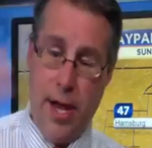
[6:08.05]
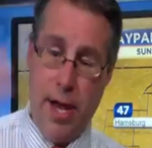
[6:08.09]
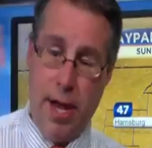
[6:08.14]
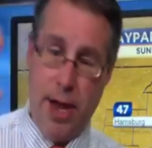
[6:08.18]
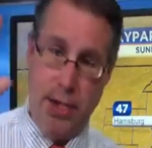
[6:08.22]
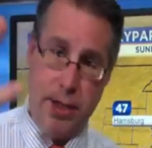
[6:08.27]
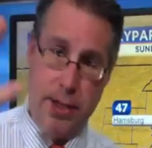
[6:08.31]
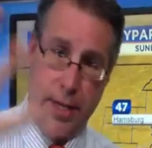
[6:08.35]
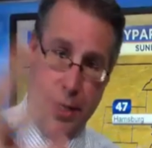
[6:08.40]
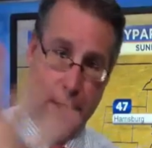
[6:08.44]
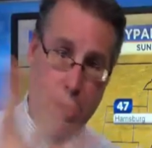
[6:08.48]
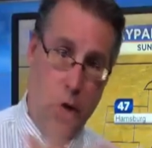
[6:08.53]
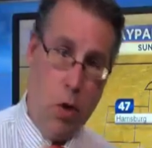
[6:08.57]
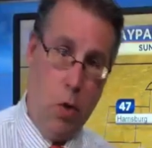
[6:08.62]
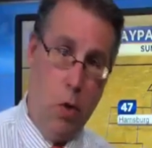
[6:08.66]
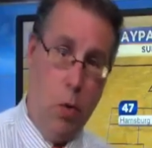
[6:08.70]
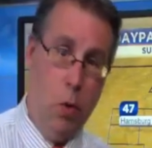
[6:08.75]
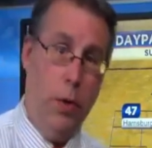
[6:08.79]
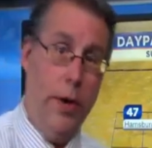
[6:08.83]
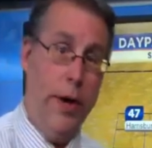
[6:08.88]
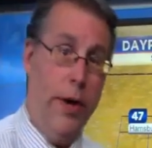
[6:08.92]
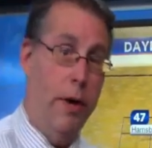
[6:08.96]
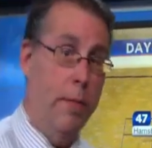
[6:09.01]
as that
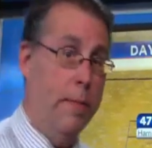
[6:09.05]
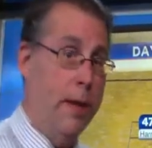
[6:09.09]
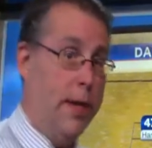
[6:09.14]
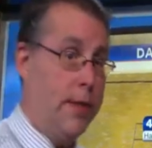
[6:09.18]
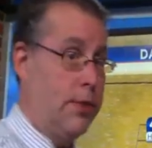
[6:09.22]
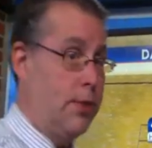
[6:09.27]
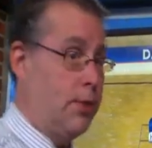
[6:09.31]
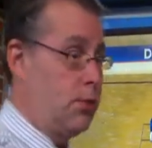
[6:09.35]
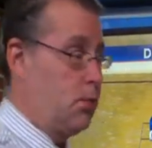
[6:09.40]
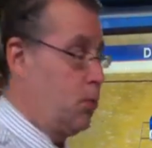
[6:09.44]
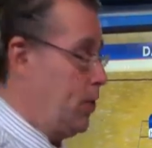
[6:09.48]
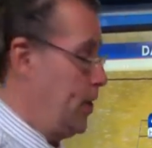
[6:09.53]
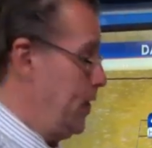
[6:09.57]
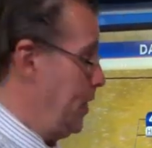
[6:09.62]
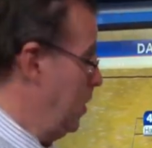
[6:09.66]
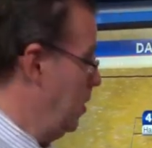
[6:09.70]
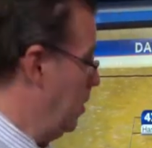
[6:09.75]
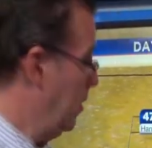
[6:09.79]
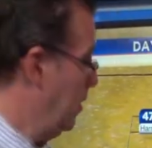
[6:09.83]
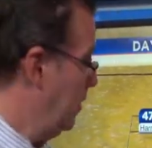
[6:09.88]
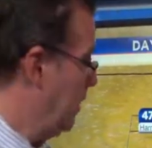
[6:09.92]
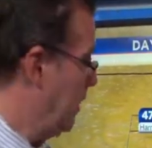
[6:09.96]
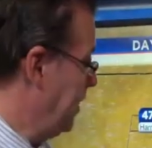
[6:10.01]
cold air makes its way
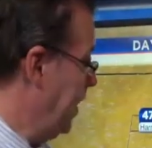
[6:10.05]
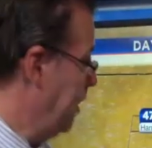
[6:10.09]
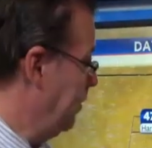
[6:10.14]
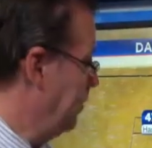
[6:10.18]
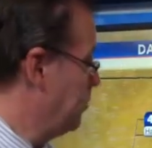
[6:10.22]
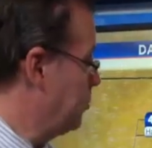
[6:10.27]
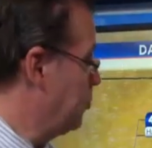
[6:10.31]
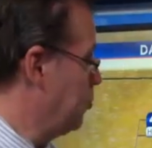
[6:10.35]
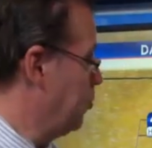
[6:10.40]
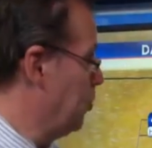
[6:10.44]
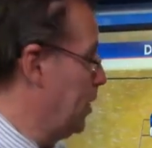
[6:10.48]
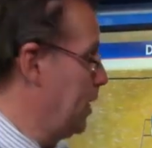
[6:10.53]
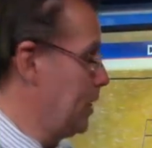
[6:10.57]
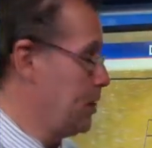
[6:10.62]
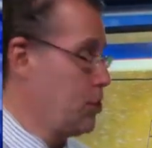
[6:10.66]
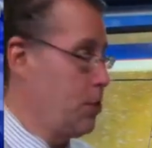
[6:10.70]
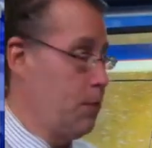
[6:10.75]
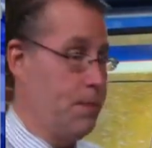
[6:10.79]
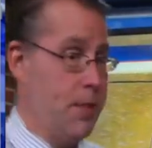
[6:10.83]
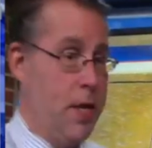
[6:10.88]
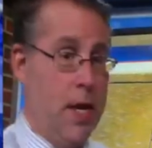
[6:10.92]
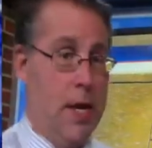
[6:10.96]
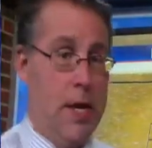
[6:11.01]
on down this
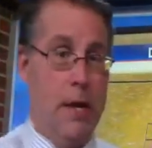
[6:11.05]
direction.